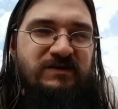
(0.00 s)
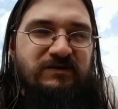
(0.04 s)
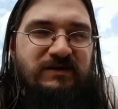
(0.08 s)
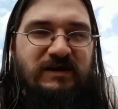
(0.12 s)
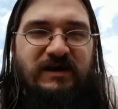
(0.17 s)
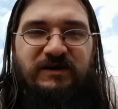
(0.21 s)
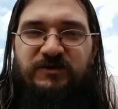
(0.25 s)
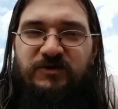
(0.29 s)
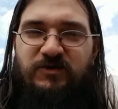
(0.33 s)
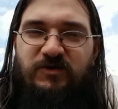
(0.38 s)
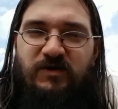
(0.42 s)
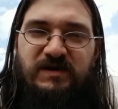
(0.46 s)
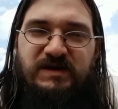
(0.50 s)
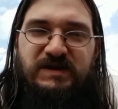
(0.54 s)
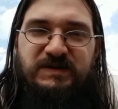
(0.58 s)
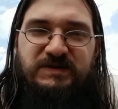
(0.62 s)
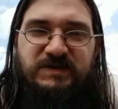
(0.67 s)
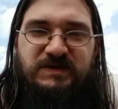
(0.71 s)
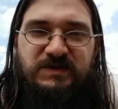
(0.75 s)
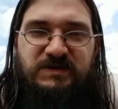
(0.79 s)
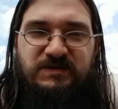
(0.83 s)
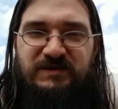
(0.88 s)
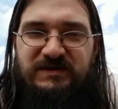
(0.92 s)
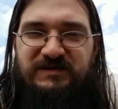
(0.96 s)
The end
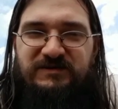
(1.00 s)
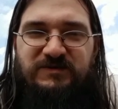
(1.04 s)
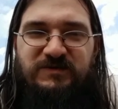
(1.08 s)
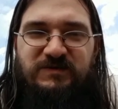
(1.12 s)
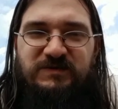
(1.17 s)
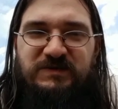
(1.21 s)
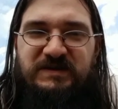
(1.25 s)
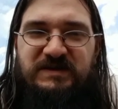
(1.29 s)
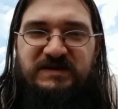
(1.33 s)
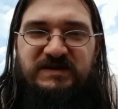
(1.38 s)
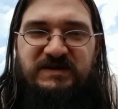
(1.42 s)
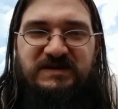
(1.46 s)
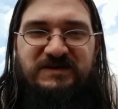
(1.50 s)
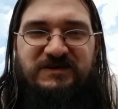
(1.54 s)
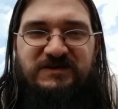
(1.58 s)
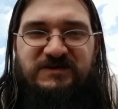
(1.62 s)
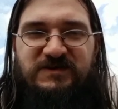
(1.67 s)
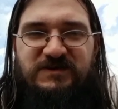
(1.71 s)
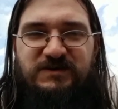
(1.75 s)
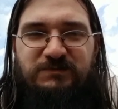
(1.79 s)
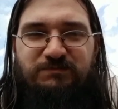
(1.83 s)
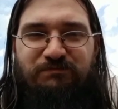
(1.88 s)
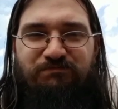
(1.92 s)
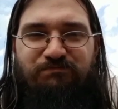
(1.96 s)
credits, though, say
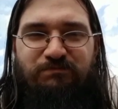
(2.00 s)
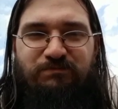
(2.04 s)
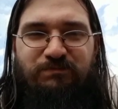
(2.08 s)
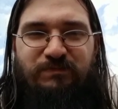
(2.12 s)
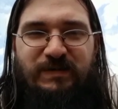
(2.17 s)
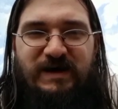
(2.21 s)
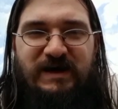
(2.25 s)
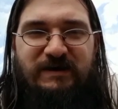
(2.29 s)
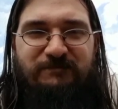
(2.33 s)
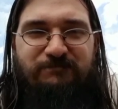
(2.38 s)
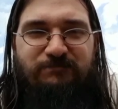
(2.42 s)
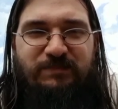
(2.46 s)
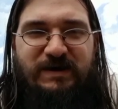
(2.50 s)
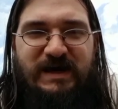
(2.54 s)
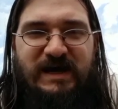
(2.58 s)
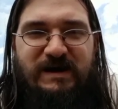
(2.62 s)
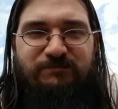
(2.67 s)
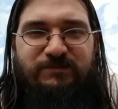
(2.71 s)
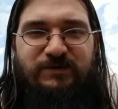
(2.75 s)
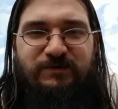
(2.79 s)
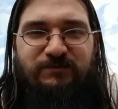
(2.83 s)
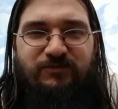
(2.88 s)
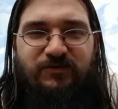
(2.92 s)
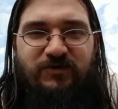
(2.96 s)
he's Bob
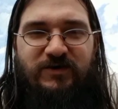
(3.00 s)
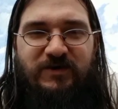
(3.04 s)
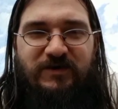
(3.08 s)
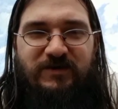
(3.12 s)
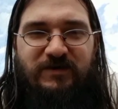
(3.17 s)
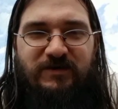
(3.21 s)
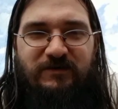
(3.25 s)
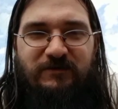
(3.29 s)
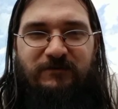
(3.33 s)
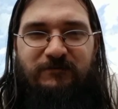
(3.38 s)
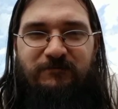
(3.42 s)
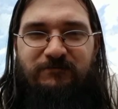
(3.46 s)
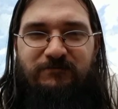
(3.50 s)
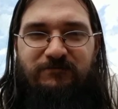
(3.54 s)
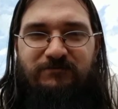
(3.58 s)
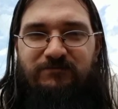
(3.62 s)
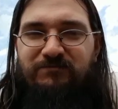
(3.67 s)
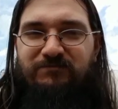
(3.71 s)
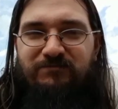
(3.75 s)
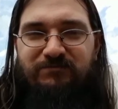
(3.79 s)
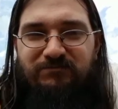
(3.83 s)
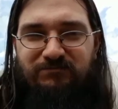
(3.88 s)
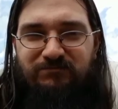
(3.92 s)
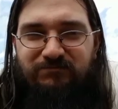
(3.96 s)
Papenbrook.
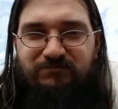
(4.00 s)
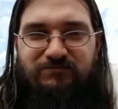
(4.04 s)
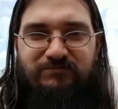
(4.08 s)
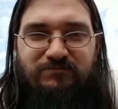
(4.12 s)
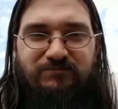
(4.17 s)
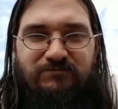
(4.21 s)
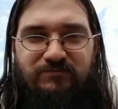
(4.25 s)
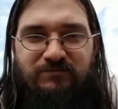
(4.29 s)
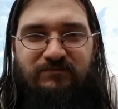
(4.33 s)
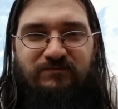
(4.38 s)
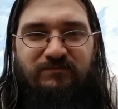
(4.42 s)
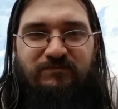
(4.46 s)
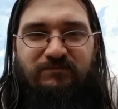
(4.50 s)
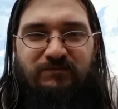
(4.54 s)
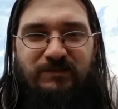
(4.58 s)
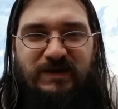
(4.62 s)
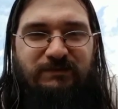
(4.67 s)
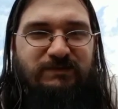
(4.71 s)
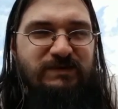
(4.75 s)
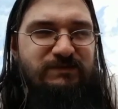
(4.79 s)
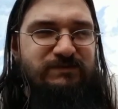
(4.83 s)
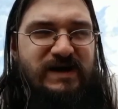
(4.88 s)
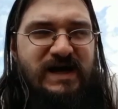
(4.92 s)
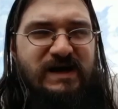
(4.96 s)

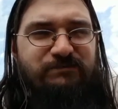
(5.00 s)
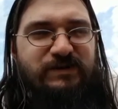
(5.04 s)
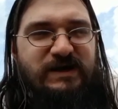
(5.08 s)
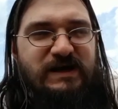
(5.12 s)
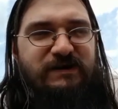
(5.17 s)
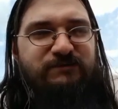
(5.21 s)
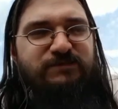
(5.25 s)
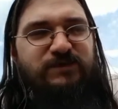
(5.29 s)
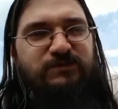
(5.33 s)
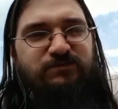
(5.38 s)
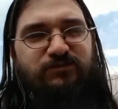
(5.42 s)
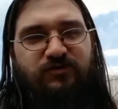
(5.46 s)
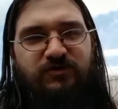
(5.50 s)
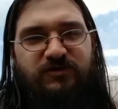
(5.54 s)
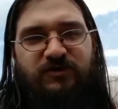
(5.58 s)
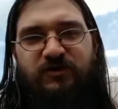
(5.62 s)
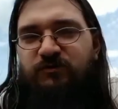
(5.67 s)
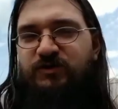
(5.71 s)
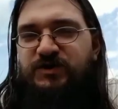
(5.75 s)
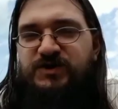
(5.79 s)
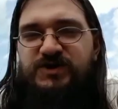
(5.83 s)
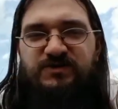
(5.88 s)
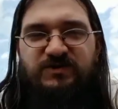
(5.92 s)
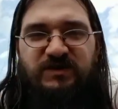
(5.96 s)
Maybe Bob Papenbrook
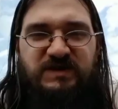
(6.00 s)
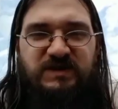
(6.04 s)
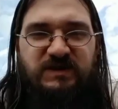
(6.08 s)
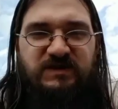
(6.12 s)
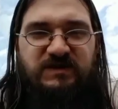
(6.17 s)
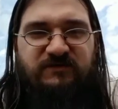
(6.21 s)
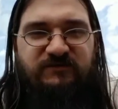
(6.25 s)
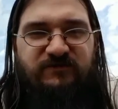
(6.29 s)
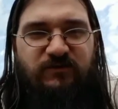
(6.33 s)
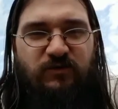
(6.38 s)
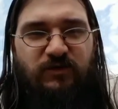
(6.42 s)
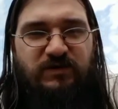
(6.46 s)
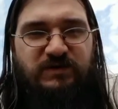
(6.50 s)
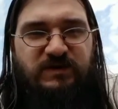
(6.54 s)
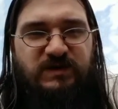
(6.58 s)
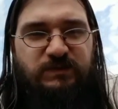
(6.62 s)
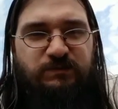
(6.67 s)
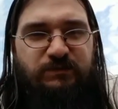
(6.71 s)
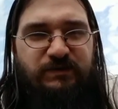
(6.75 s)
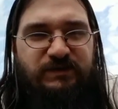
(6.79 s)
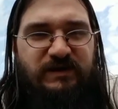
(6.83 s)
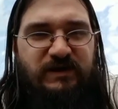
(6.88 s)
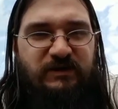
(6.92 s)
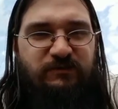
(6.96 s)
originally did the voice,
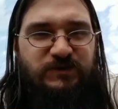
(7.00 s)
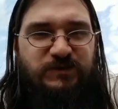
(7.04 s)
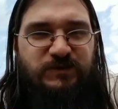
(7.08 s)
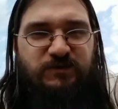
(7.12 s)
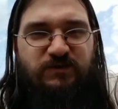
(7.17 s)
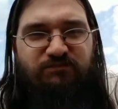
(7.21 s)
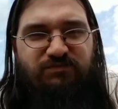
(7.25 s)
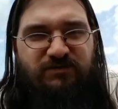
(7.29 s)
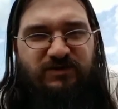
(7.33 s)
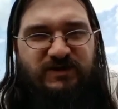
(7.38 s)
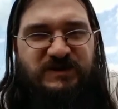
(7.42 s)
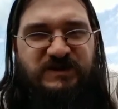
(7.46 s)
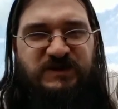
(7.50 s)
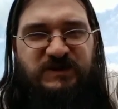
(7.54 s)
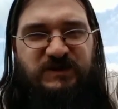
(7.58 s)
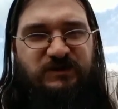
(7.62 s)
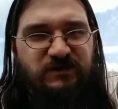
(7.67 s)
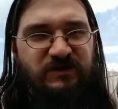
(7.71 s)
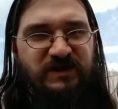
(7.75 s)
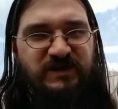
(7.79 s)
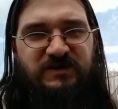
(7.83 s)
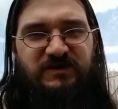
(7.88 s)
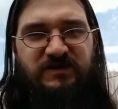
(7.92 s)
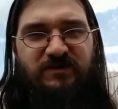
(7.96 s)
but then was replaced
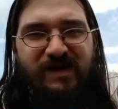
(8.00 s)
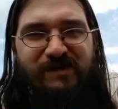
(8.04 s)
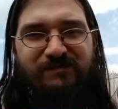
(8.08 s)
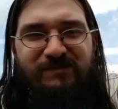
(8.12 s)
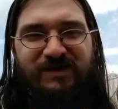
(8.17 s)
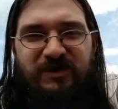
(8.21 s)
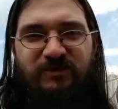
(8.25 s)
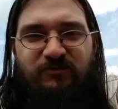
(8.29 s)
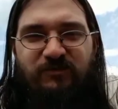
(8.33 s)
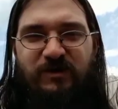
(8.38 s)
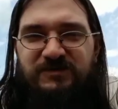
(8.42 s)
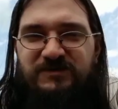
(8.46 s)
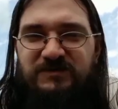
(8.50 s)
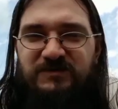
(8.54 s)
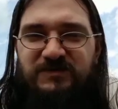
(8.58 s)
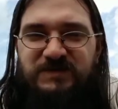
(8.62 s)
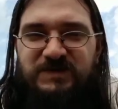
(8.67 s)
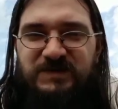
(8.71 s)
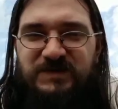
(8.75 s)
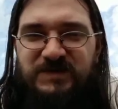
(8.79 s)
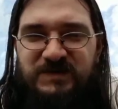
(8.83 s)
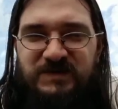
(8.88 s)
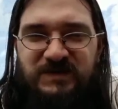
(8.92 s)
later by Mike Reynolds?